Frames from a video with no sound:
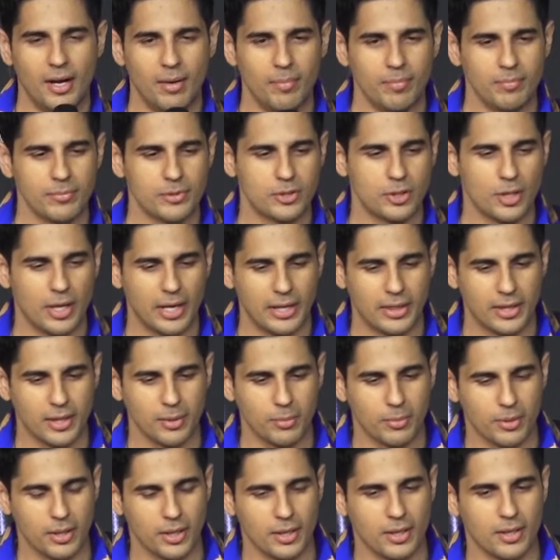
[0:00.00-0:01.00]
um, so I
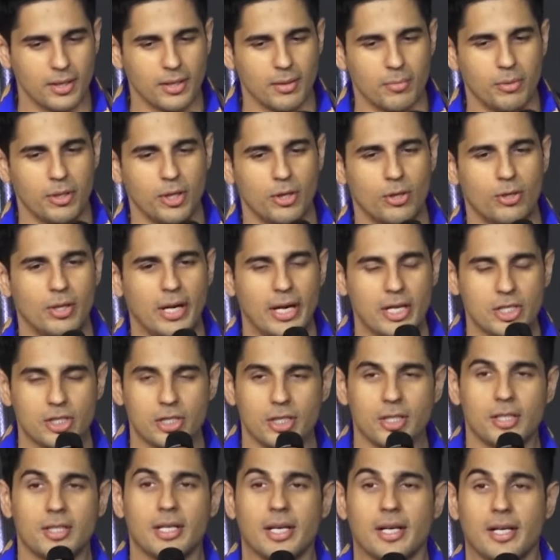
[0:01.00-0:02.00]
think we we
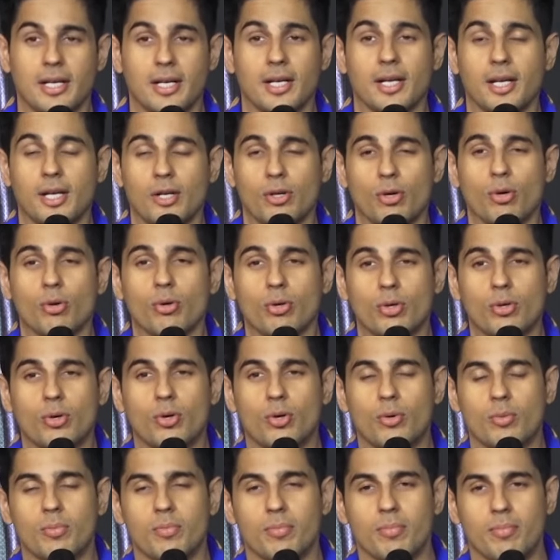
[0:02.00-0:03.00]
actually technically don't
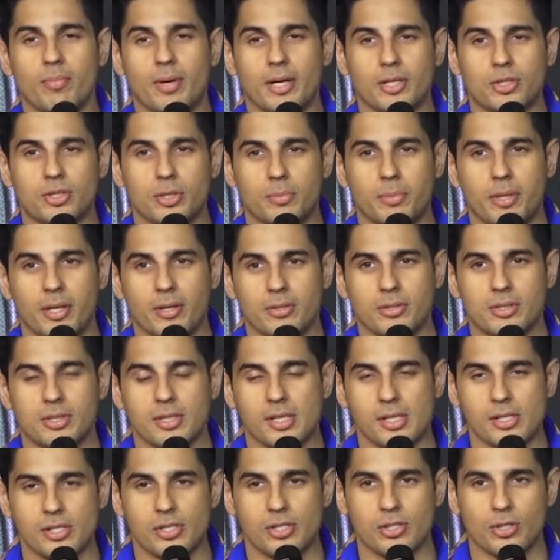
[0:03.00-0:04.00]
know much about
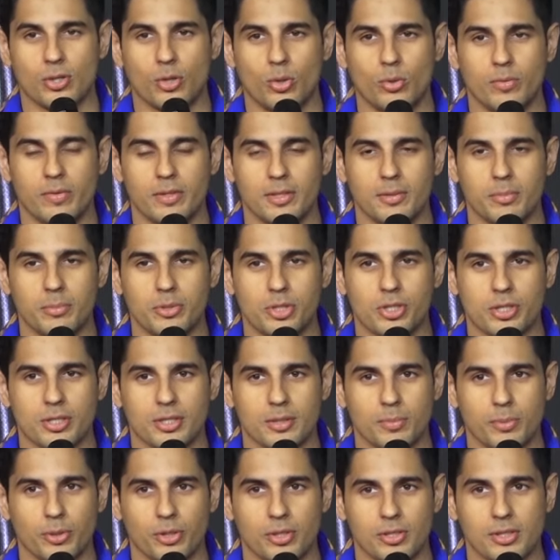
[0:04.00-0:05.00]
such covert
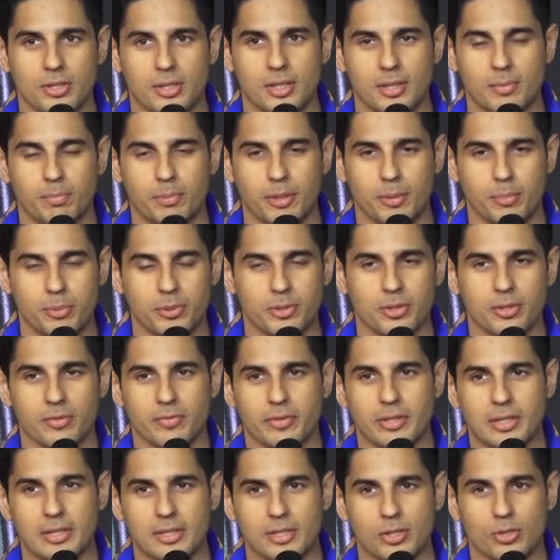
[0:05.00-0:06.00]
missions because the purpose
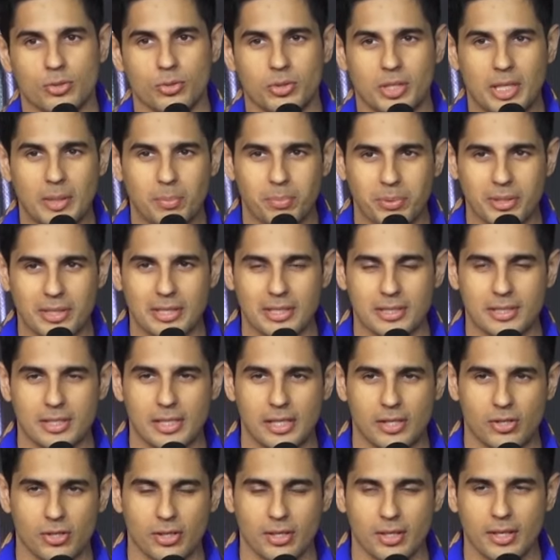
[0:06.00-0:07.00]
of it is to keep it a
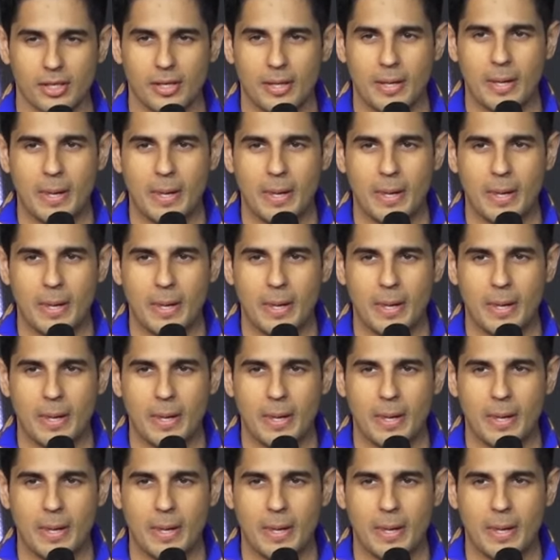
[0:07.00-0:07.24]
secret.